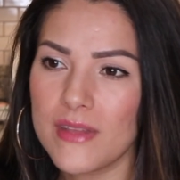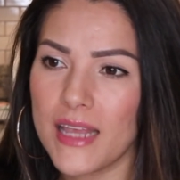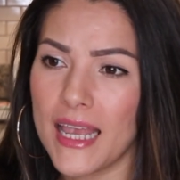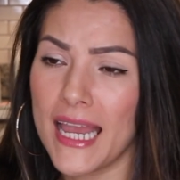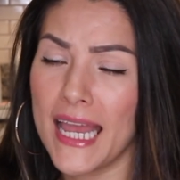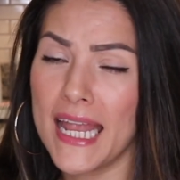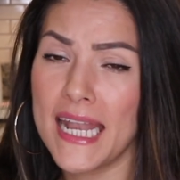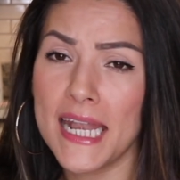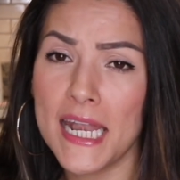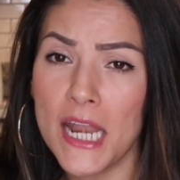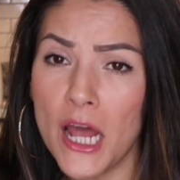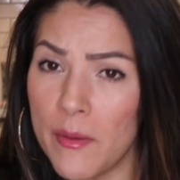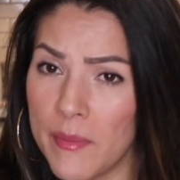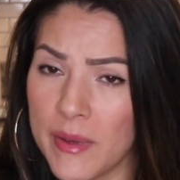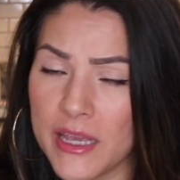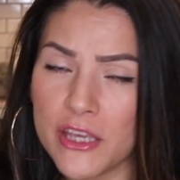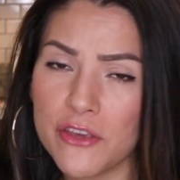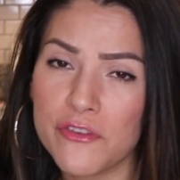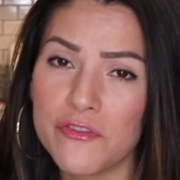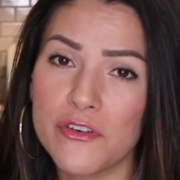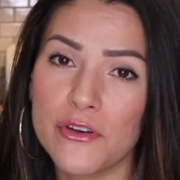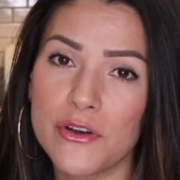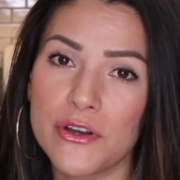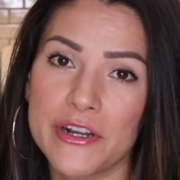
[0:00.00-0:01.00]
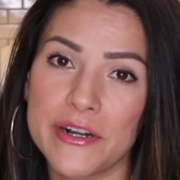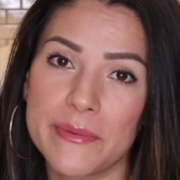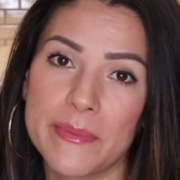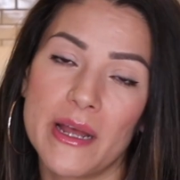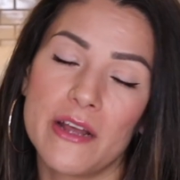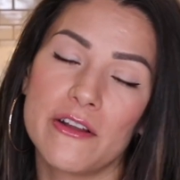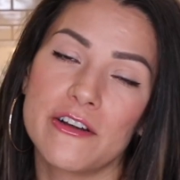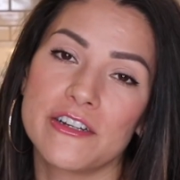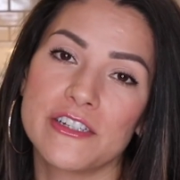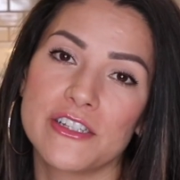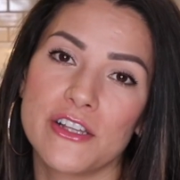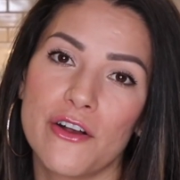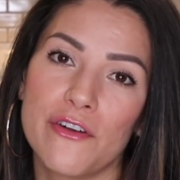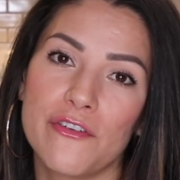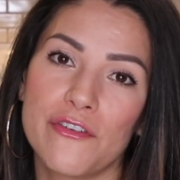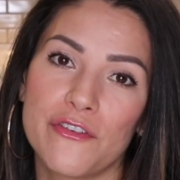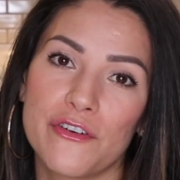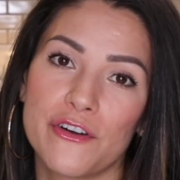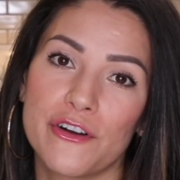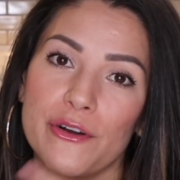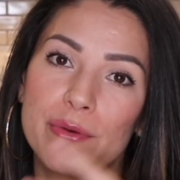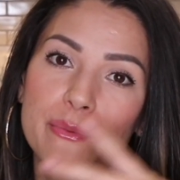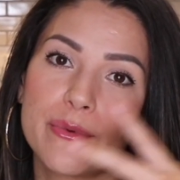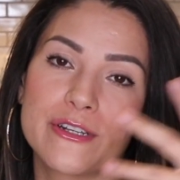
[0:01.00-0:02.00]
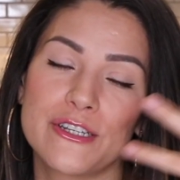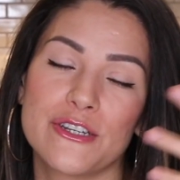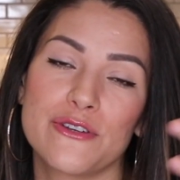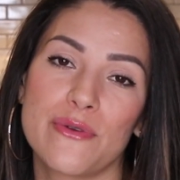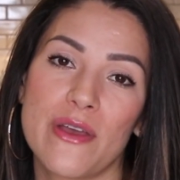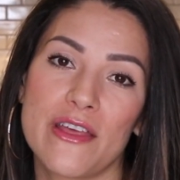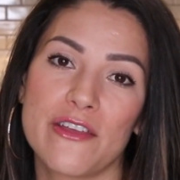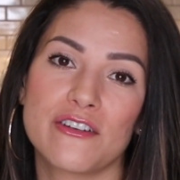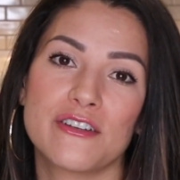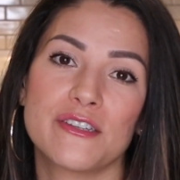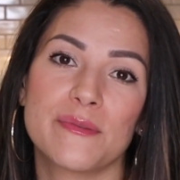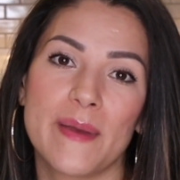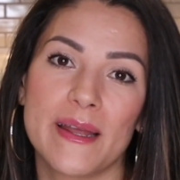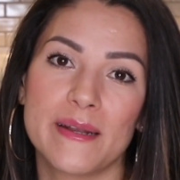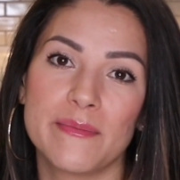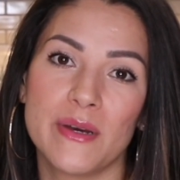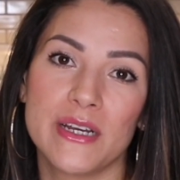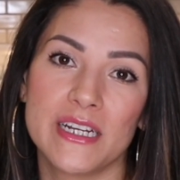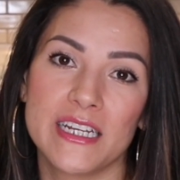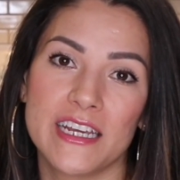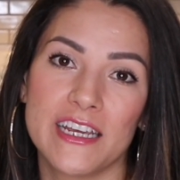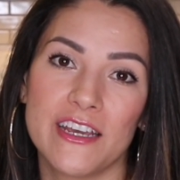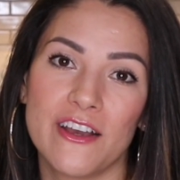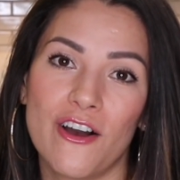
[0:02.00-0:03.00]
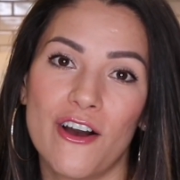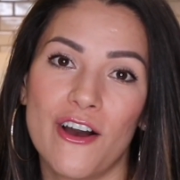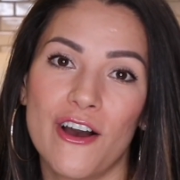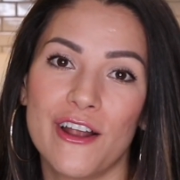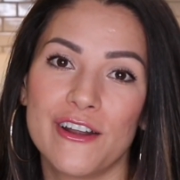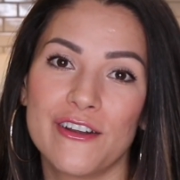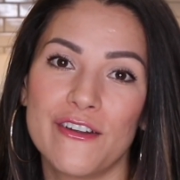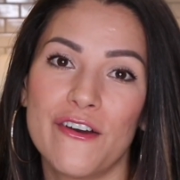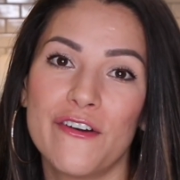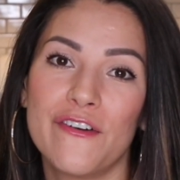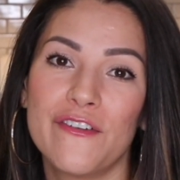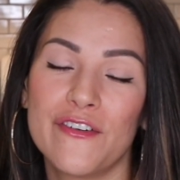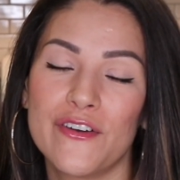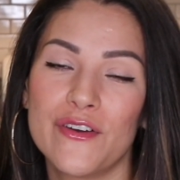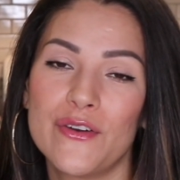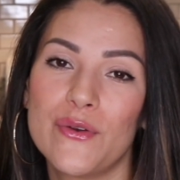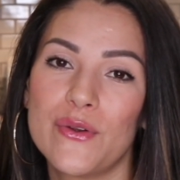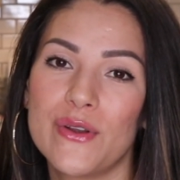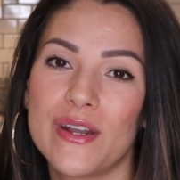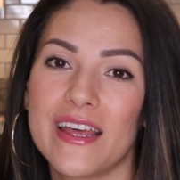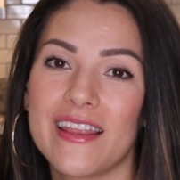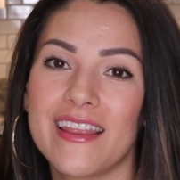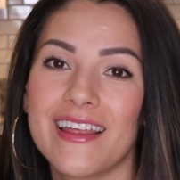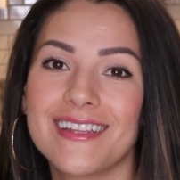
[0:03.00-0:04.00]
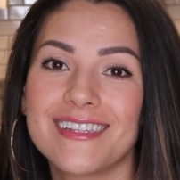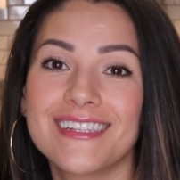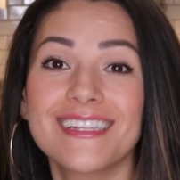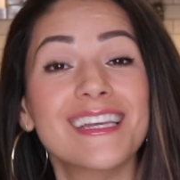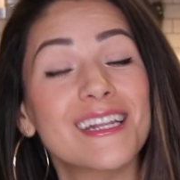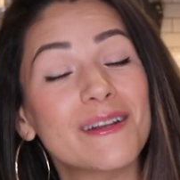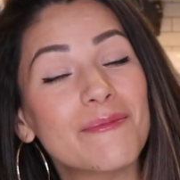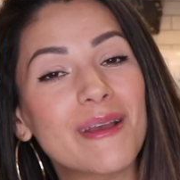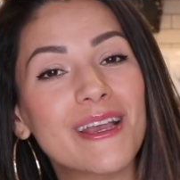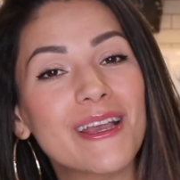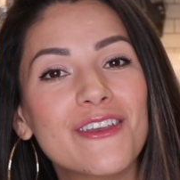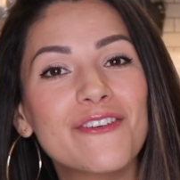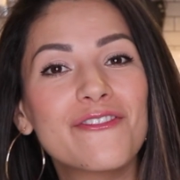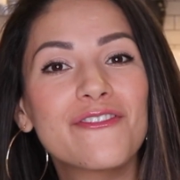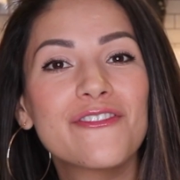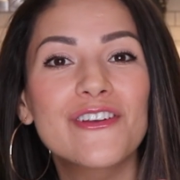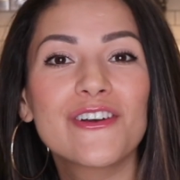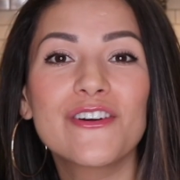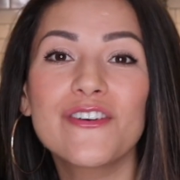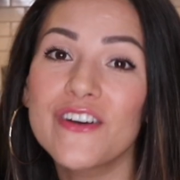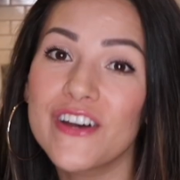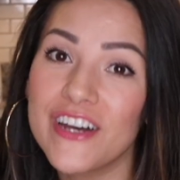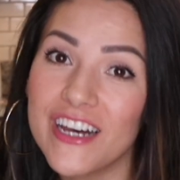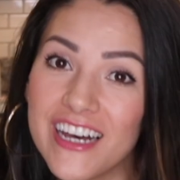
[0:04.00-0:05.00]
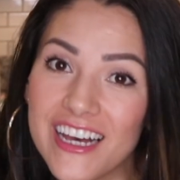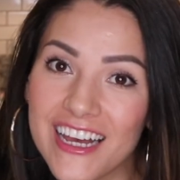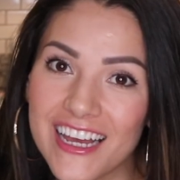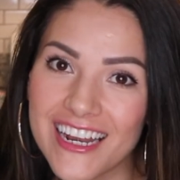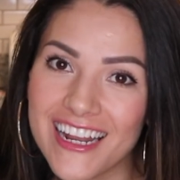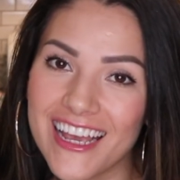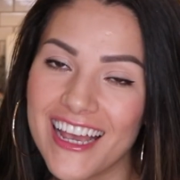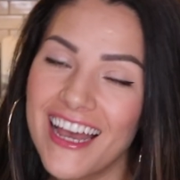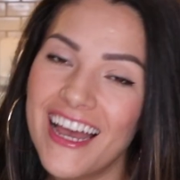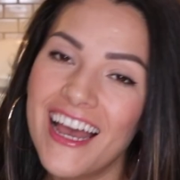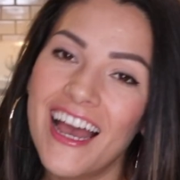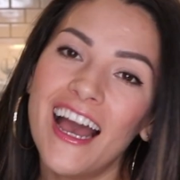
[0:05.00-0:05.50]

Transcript: and not make you feel good about yourself, or would you rather spend money on food that's gonna you feel good?